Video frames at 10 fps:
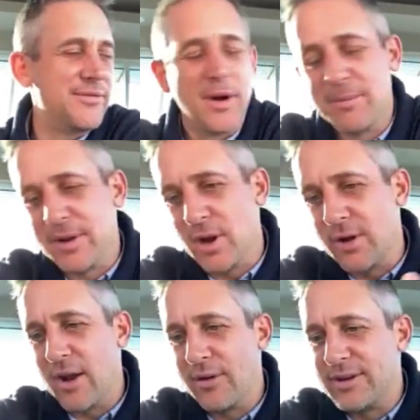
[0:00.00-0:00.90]
from,
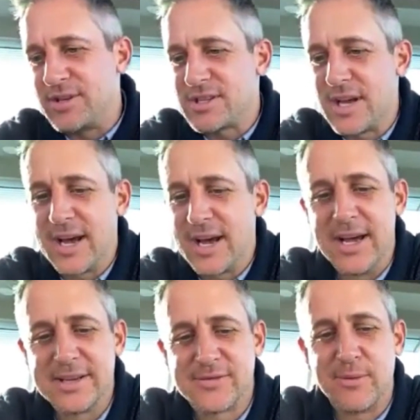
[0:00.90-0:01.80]
not only just
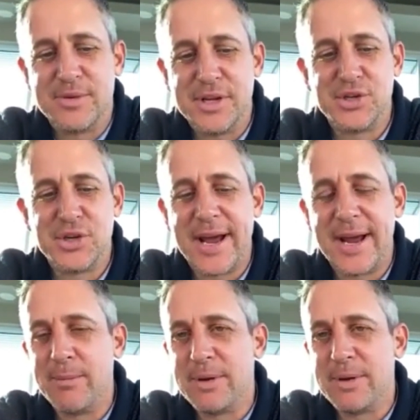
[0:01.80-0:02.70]
from
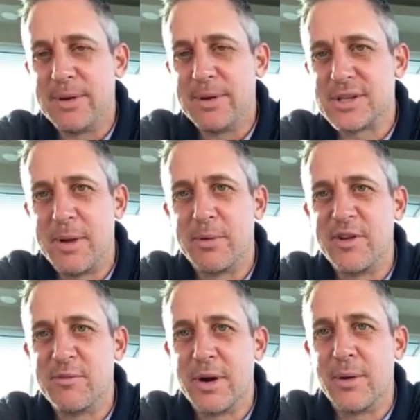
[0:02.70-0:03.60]
DJ, but just other
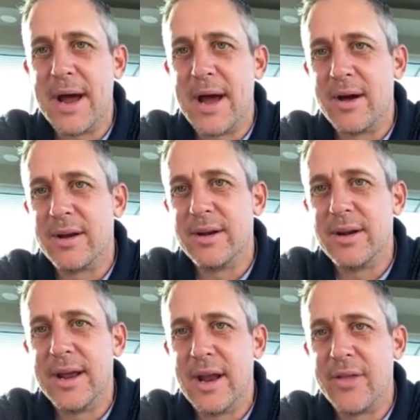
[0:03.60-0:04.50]
people you've been
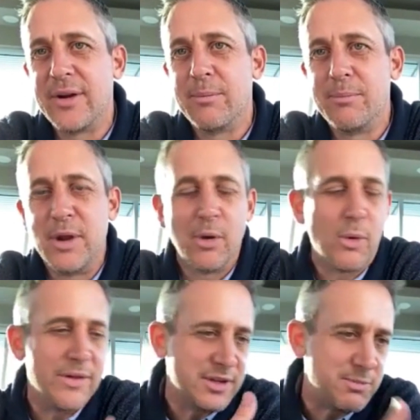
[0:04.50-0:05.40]
around and other,
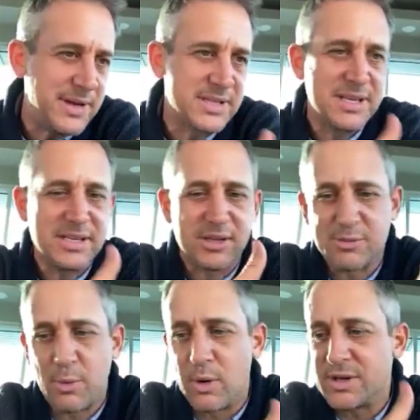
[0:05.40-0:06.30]
whether it's business or
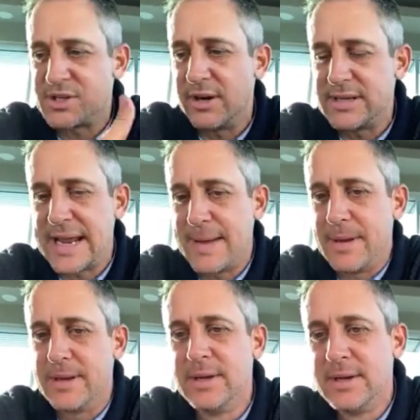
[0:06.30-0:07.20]
sports,
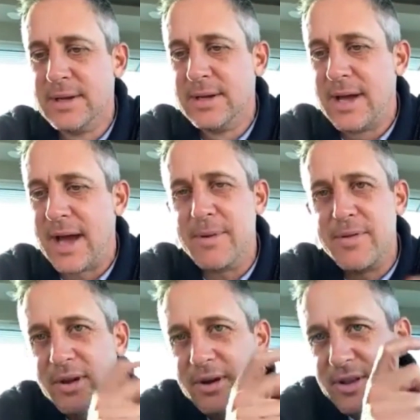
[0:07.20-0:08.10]
entertainment? I mean,
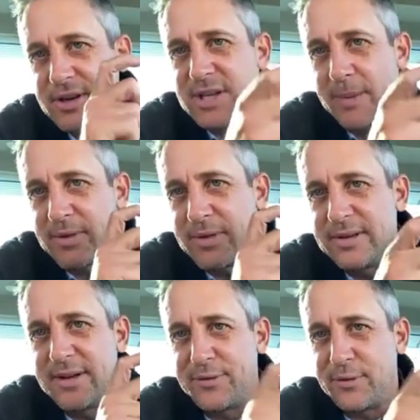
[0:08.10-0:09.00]
there's something that
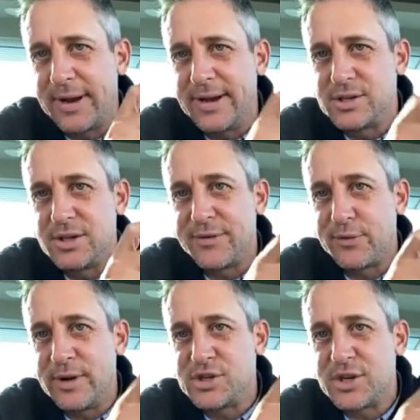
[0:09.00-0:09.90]

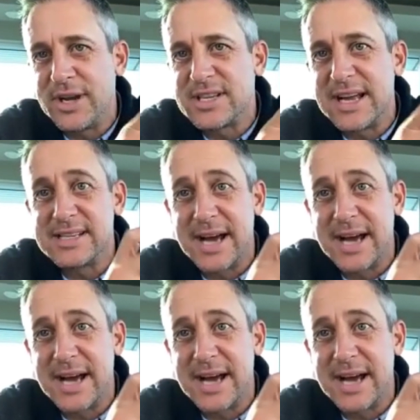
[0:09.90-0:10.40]
differentiates that